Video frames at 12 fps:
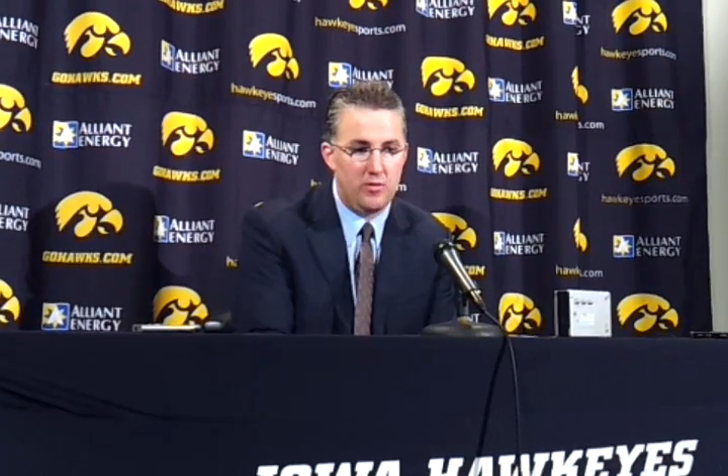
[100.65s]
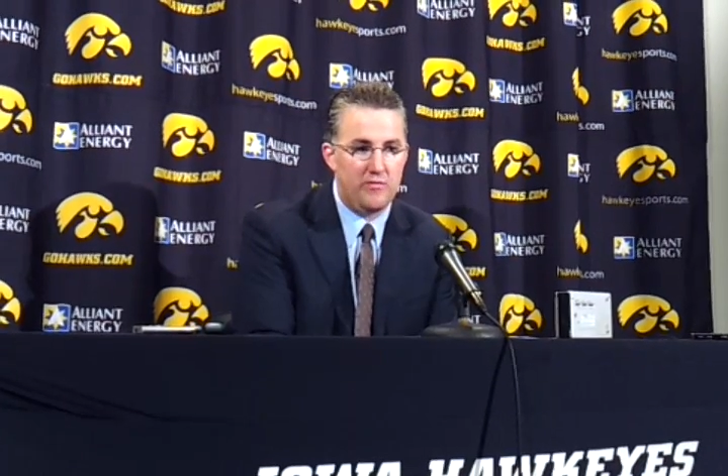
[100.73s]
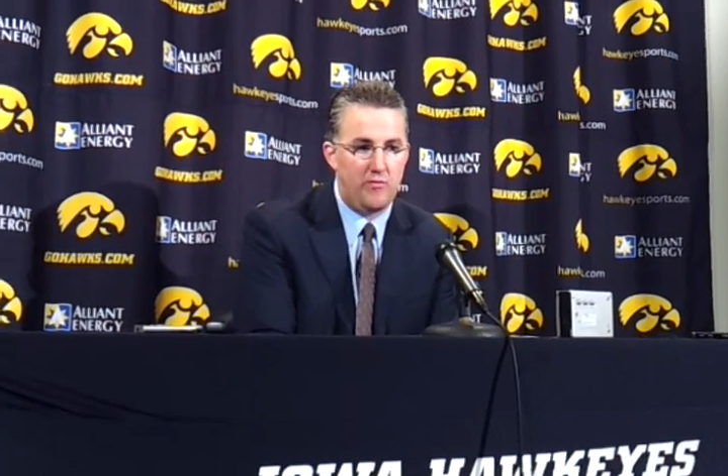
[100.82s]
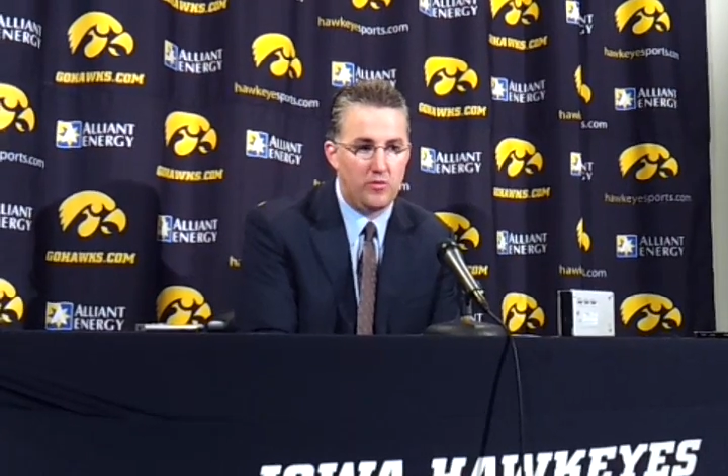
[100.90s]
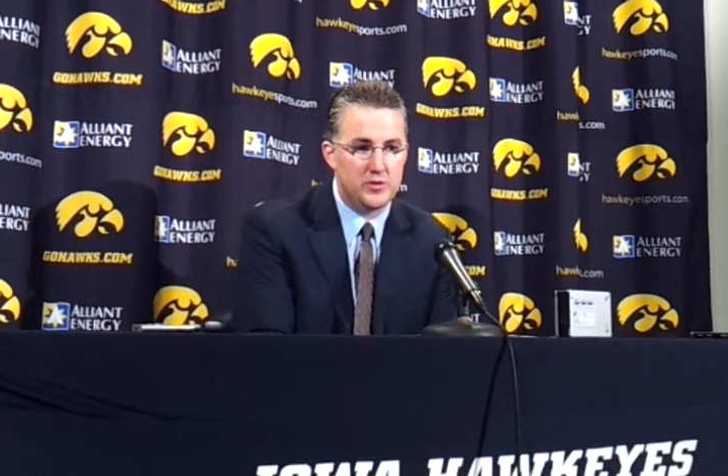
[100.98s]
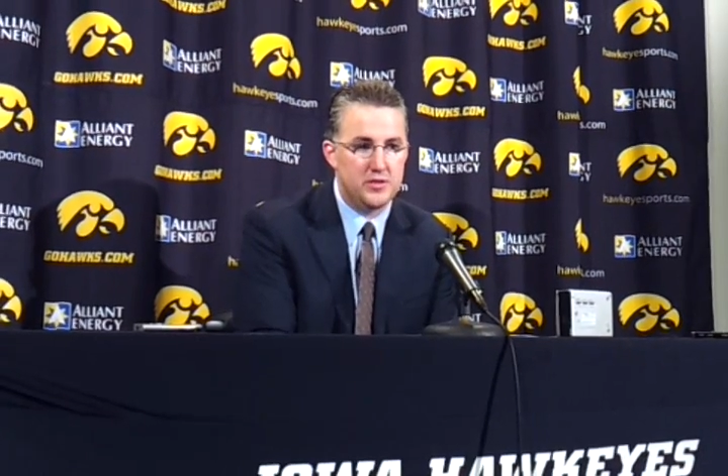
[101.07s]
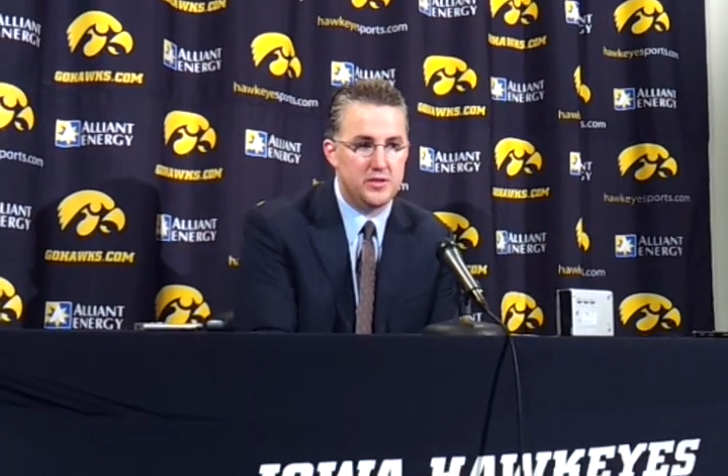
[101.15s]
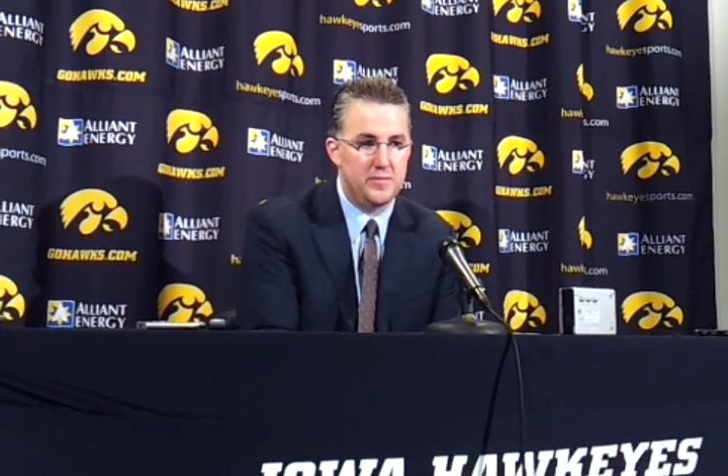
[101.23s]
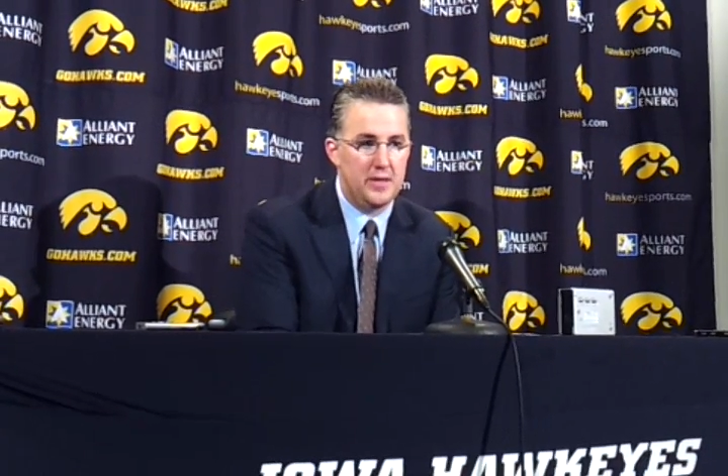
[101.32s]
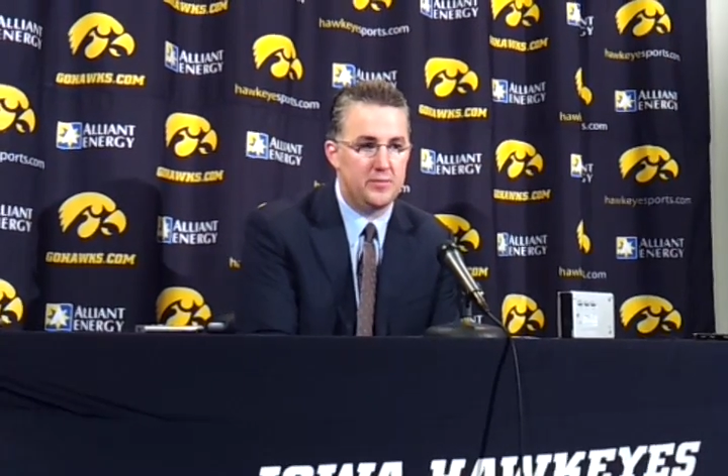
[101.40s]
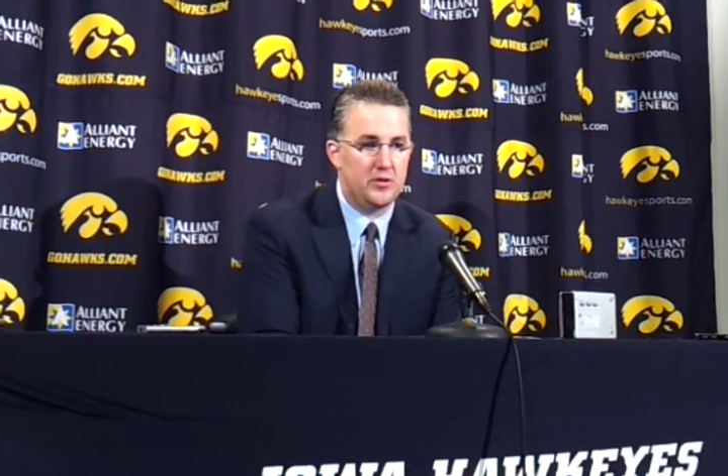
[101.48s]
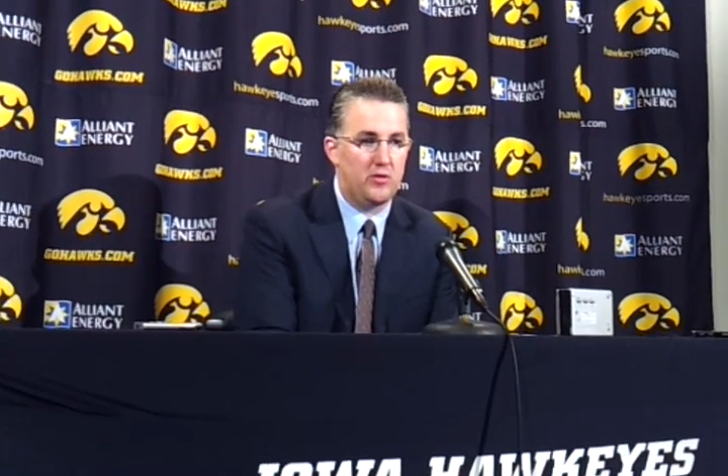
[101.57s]
we were fortunate to
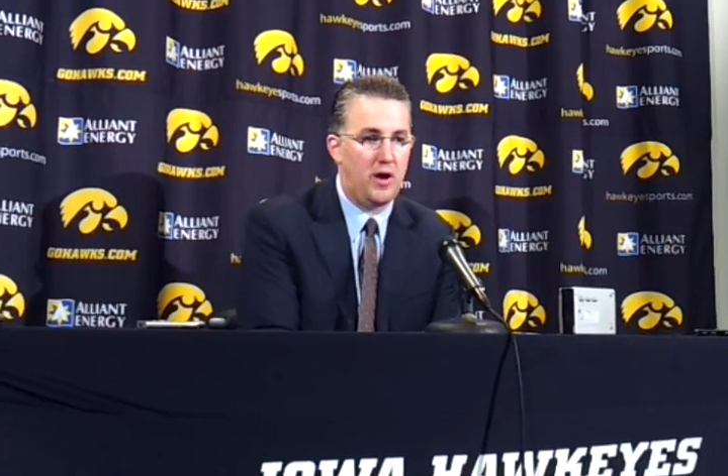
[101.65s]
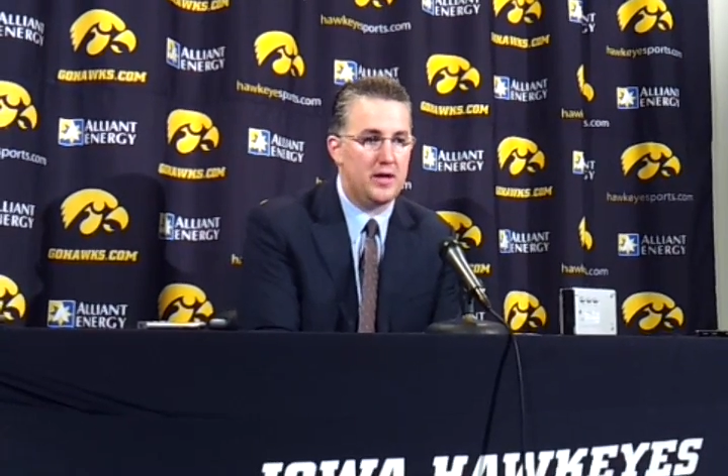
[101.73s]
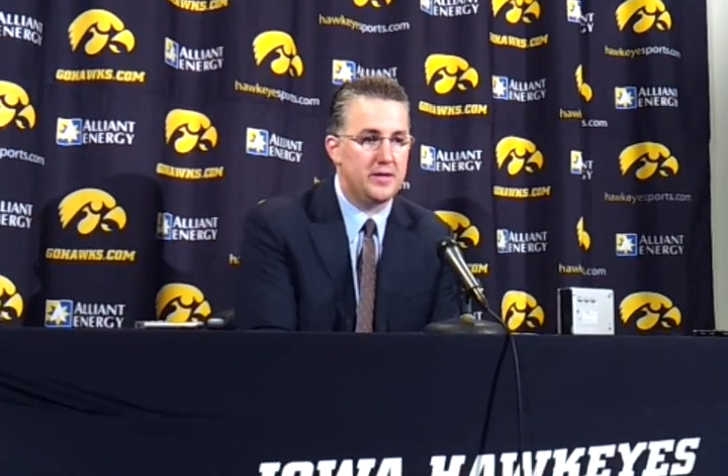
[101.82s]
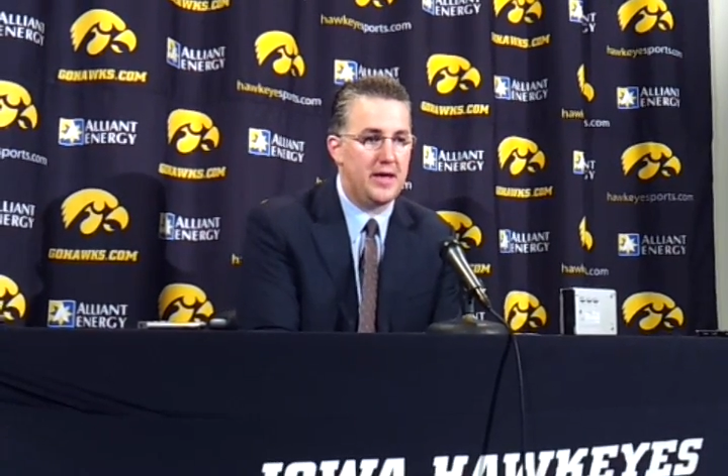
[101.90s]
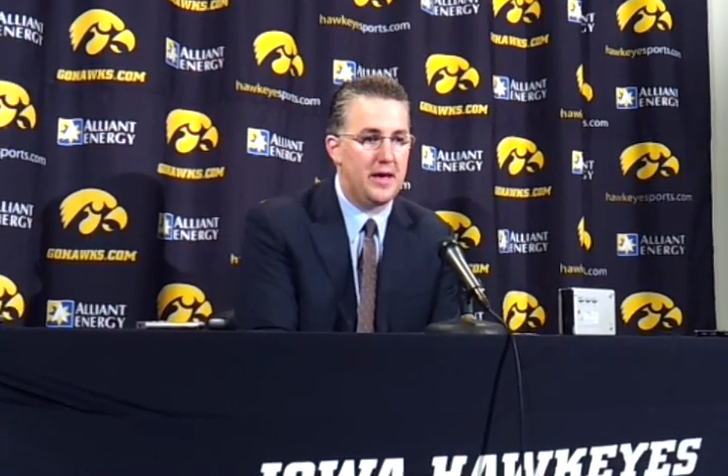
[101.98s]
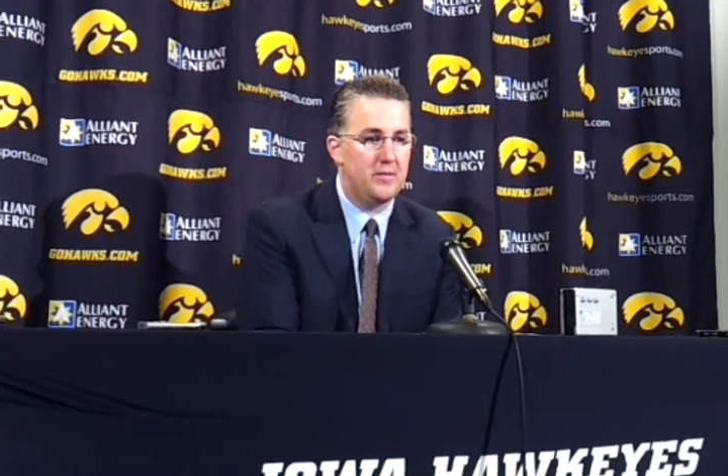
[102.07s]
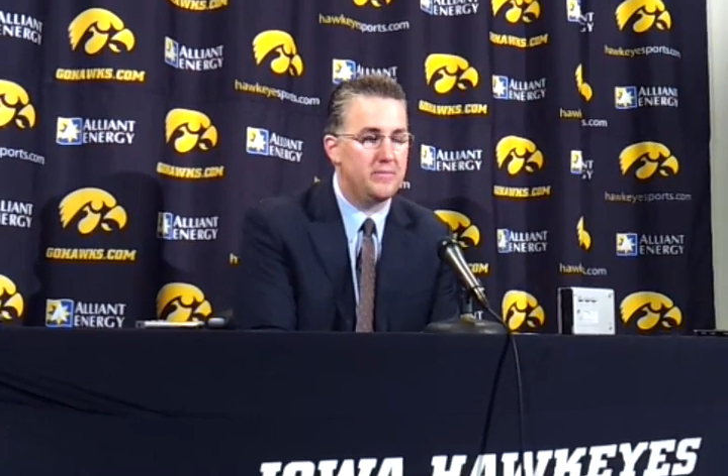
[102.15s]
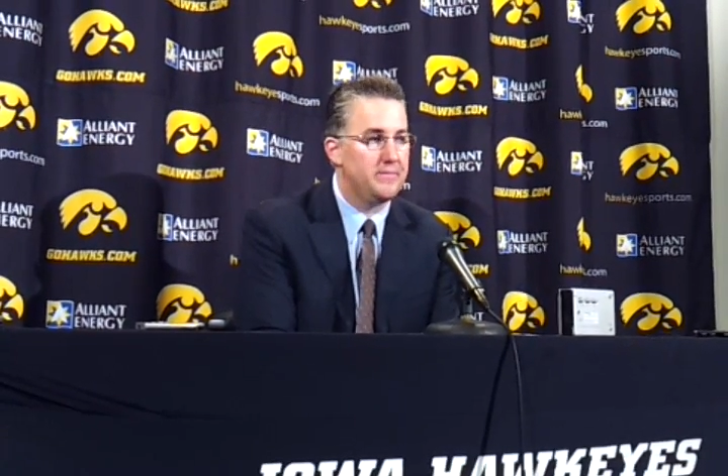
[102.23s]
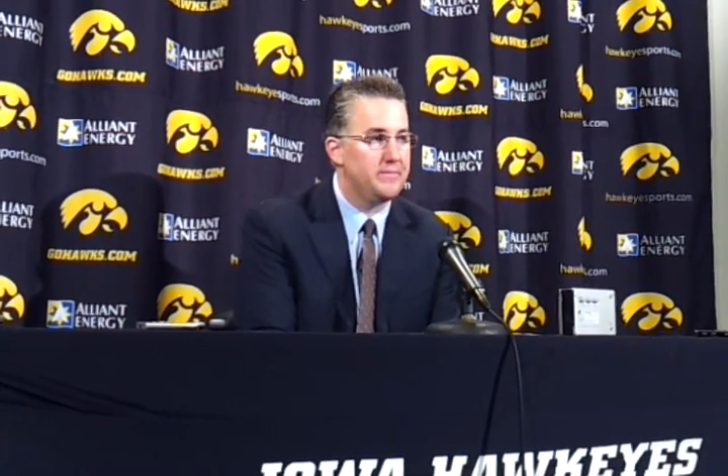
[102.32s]
be able to grind it out.